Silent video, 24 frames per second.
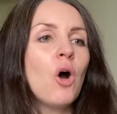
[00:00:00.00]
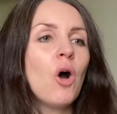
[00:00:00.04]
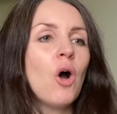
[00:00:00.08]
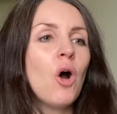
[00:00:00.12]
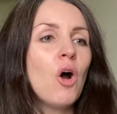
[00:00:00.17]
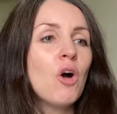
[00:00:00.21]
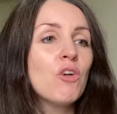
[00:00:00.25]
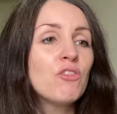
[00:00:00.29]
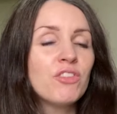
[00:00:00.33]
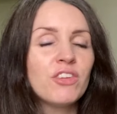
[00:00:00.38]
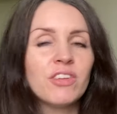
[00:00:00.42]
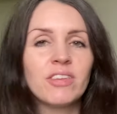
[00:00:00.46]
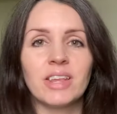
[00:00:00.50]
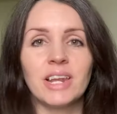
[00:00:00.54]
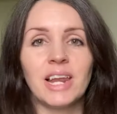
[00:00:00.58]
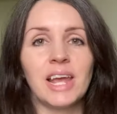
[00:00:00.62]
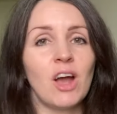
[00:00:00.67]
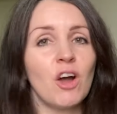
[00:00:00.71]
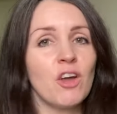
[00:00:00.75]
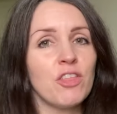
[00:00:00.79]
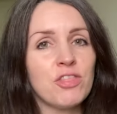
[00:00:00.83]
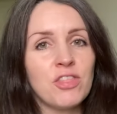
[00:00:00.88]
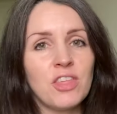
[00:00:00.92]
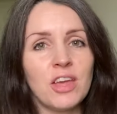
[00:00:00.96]
Obviously,
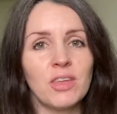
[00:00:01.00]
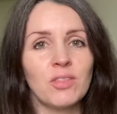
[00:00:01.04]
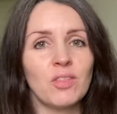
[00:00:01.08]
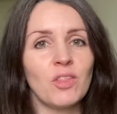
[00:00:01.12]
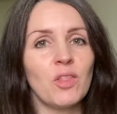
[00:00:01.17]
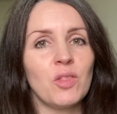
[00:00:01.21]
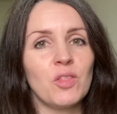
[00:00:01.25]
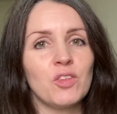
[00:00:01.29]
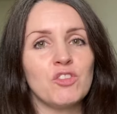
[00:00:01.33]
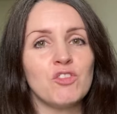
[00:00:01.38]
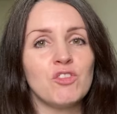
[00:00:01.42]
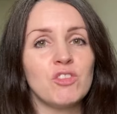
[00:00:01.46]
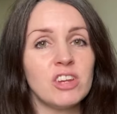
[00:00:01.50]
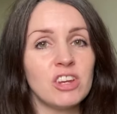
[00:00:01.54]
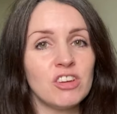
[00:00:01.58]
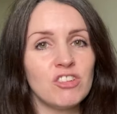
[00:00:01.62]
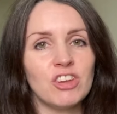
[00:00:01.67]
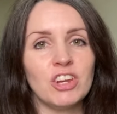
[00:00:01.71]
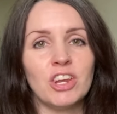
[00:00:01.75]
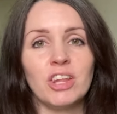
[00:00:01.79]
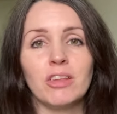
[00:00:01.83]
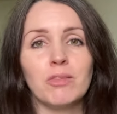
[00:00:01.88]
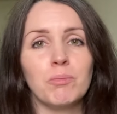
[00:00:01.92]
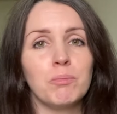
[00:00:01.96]
I think that the
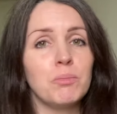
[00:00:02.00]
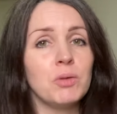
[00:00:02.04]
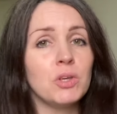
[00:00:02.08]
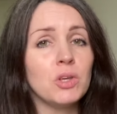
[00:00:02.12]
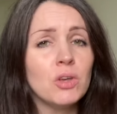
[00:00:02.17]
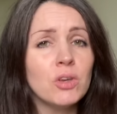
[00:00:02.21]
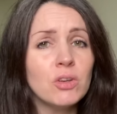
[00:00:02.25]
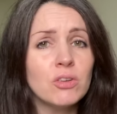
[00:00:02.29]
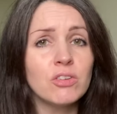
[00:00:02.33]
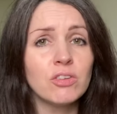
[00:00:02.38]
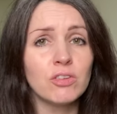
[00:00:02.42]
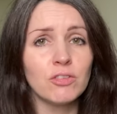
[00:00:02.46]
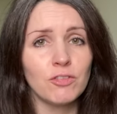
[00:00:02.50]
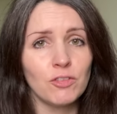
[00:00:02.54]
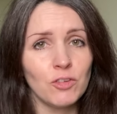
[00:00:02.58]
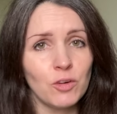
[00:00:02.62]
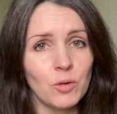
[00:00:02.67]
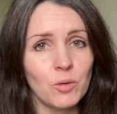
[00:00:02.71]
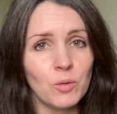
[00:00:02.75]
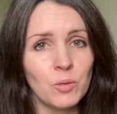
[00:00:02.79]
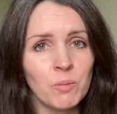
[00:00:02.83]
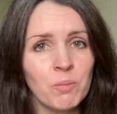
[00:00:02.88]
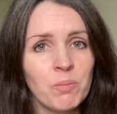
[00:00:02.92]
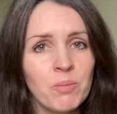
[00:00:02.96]
tradition is
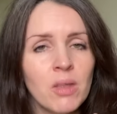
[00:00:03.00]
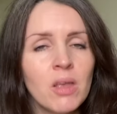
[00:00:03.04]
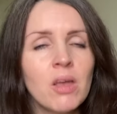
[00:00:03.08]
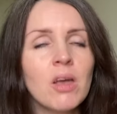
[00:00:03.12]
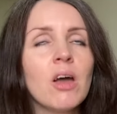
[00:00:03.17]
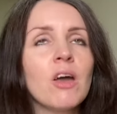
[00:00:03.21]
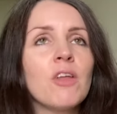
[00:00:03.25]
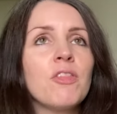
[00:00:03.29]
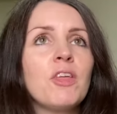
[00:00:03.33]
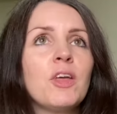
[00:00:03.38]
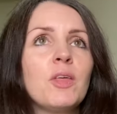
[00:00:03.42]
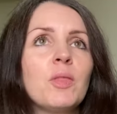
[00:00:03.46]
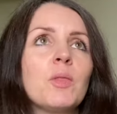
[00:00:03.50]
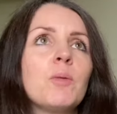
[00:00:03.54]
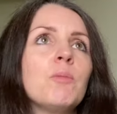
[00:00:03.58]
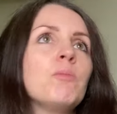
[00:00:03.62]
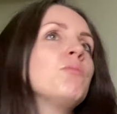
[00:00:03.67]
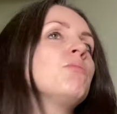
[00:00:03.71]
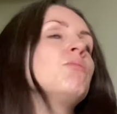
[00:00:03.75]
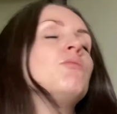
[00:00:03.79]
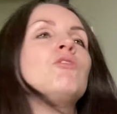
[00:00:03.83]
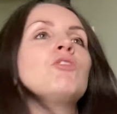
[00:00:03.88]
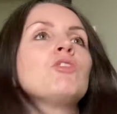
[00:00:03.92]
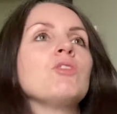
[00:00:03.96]
beautiful. I think the
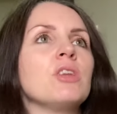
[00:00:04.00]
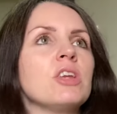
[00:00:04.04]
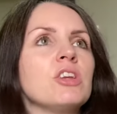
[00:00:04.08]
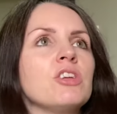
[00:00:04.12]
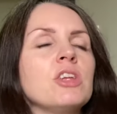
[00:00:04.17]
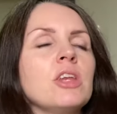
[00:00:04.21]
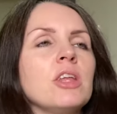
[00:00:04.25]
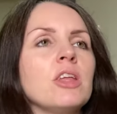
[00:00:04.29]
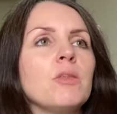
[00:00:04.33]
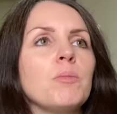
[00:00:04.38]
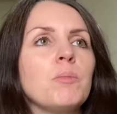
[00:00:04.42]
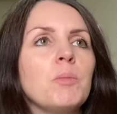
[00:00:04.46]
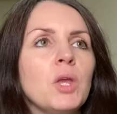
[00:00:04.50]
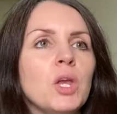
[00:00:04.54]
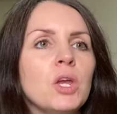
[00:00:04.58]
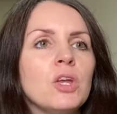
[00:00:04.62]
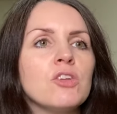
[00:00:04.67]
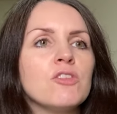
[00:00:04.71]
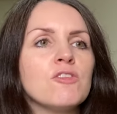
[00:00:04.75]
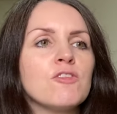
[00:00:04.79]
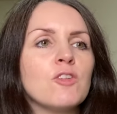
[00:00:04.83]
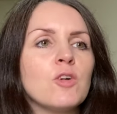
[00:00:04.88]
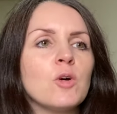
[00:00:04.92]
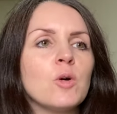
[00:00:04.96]
tradition is
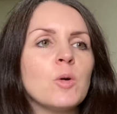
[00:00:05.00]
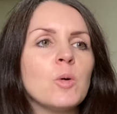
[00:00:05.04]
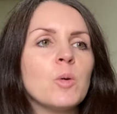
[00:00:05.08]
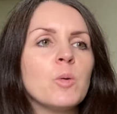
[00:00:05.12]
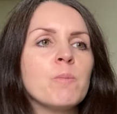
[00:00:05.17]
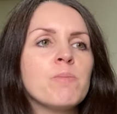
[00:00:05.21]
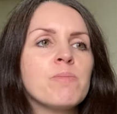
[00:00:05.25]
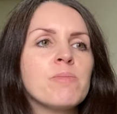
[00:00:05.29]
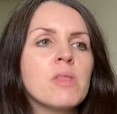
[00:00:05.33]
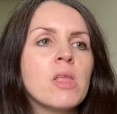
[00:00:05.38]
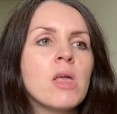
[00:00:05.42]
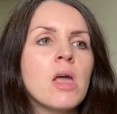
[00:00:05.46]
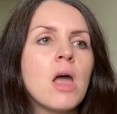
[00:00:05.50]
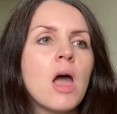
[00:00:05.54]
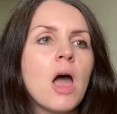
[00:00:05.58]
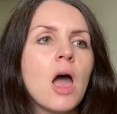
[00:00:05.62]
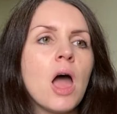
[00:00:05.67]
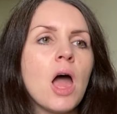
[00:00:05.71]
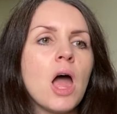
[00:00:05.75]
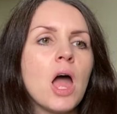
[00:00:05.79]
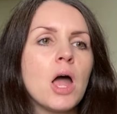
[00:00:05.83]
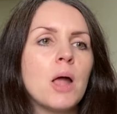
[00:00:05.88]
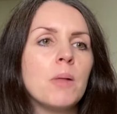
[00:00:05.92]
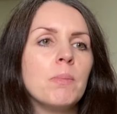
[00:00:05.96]
beautiful.
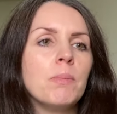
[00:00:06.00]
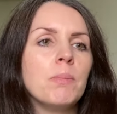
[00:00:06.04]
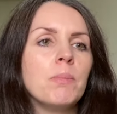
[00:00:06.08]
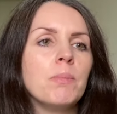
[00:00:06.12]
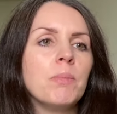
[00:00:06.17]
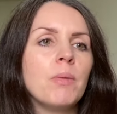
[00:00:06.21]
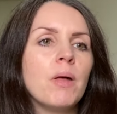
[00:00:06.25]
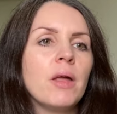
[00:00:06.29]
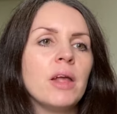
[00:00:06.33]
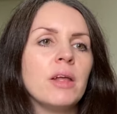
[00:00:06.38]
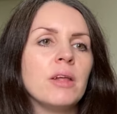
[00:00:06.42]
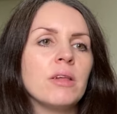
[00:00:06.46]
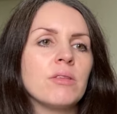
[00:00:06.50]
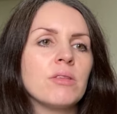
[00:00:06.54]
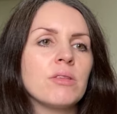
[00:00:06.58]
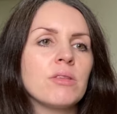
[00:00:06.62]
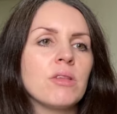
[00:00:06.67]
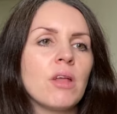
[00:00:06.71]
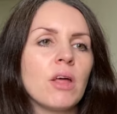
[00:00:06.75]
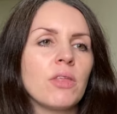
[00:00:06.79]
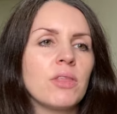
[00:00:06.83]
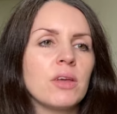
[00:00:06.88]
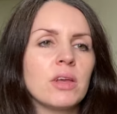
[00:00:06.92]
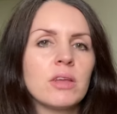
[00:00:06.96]
I
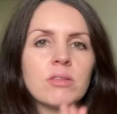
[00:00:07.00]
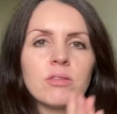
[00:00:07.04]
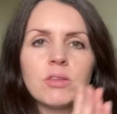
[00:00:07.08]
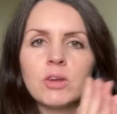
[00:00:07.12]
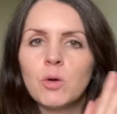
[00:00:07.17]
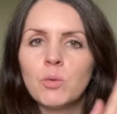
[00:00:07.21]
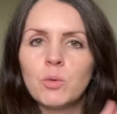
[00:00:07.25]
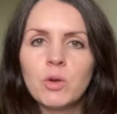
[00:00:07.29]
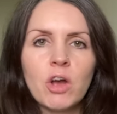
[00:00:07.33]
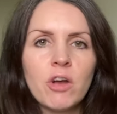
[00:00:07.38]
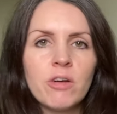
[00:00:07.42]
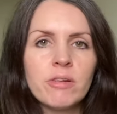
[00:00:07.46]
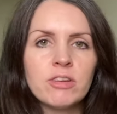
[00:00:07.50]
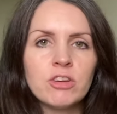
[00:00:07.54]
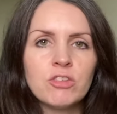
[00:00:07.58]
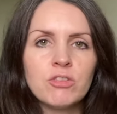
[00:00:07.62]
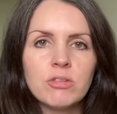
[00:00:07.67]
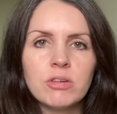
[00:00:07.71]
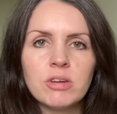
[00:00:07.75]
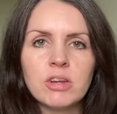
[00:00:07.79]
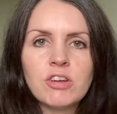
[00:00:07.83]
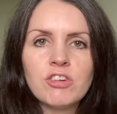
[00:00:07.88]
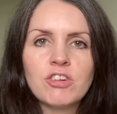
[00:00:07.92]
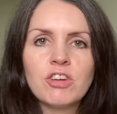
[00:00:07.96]
think it's an old Irish
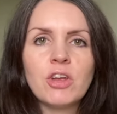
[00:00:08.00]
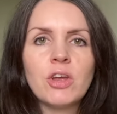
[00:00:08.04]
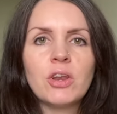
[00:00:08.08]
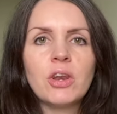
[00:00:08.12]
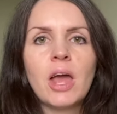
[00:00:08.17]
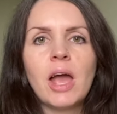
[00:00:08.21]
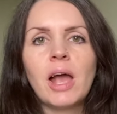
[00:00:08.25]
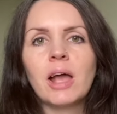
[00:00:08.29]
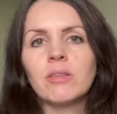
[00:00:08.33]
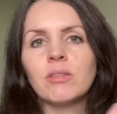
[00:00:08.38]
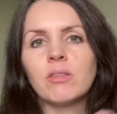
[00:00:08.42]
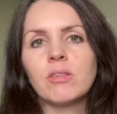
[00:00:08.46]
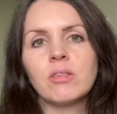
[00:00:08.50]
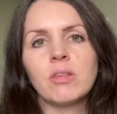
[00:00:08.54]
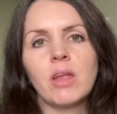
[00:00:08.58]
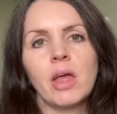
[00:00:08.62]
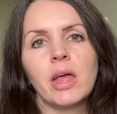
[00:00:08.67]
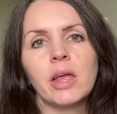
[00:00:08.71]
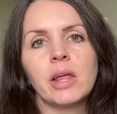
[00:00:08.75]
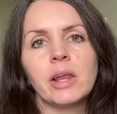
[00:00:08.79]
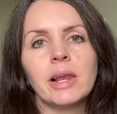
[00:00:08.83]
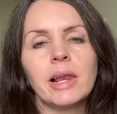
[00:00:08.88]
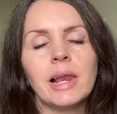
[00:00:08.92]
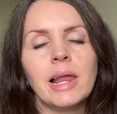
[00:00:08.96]
tradition, and
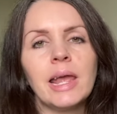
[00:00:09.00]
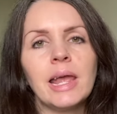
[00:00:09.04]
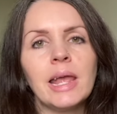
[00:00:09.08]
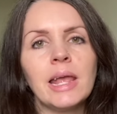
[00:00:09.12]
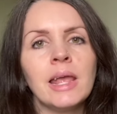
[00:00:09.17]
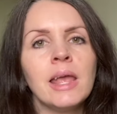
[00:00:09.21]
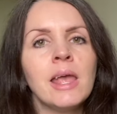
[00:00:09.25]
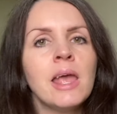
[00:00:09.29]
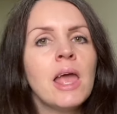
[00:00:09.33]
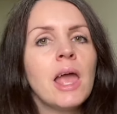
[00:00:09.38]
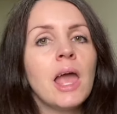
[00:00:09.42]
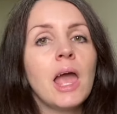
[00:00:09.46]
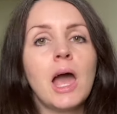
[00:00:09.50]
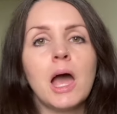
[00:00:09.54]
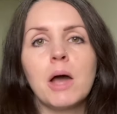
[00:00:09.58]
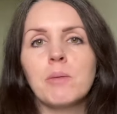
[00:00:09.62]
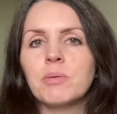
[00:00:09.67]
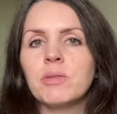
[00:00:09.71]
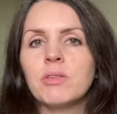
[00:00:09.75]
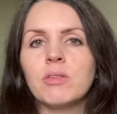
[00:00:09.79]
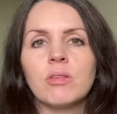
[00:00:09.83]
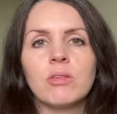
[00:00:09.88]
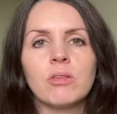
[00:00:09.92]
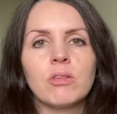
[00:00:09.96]
certainly it
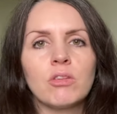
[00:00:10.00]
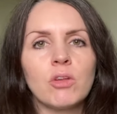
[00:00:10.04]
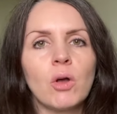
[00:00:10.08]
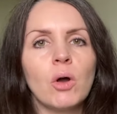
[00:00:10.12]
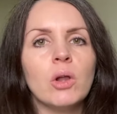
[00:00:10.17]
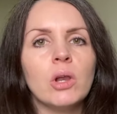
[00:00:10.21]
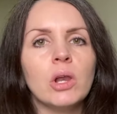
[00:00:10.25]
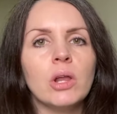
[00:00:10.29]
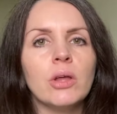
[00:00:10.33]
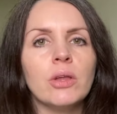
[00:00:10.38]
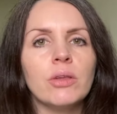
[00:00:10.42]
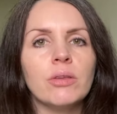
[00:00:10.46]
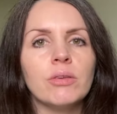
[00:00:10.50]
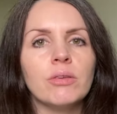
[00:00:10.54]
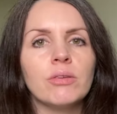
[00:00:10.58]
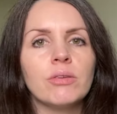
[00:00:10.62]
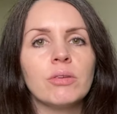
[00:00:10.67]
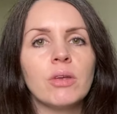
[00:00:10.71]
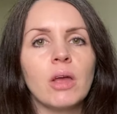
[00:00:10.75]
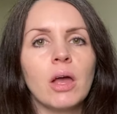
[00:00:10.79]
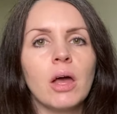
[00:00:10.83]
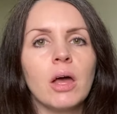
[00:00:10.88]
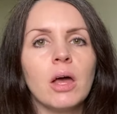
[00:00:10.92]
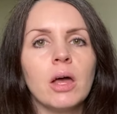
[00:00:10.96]
happens in Scotland.
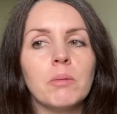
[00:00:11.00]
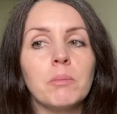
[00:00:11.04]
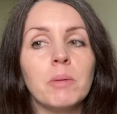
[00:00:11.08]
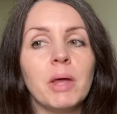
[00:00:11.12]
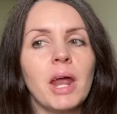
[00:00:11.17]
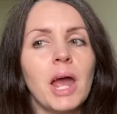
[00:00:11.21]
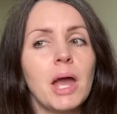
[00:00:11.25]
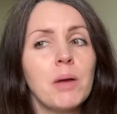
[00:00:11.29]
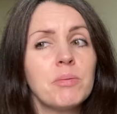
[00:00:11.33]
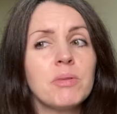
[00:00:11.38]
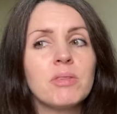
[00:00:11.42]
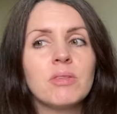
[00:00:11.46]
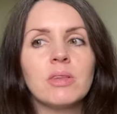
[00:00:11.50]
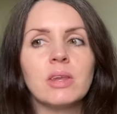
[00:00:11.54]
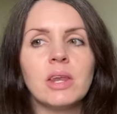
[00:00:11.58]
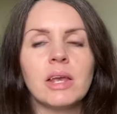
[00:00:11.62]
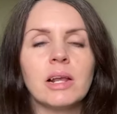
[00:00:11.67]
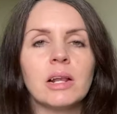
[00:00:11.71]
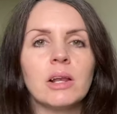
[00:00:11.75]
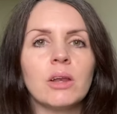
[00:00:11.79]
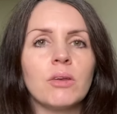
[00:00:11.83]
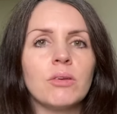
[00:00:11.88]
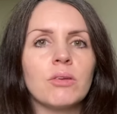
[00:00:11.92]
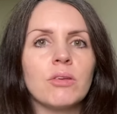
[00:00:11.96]
It happens in
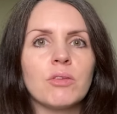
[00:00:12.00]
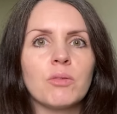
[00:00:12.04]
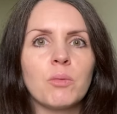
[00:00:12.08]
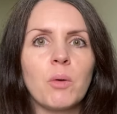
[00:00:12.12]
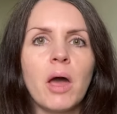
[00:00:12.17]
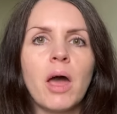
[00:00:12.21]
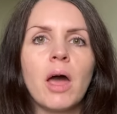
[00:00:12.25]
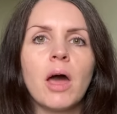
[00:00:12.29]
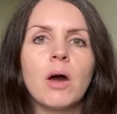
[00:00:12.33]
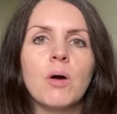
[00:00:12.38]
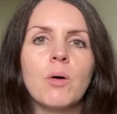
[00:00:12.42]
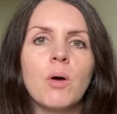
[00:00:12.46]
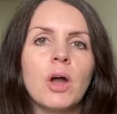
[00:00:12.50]
England as well.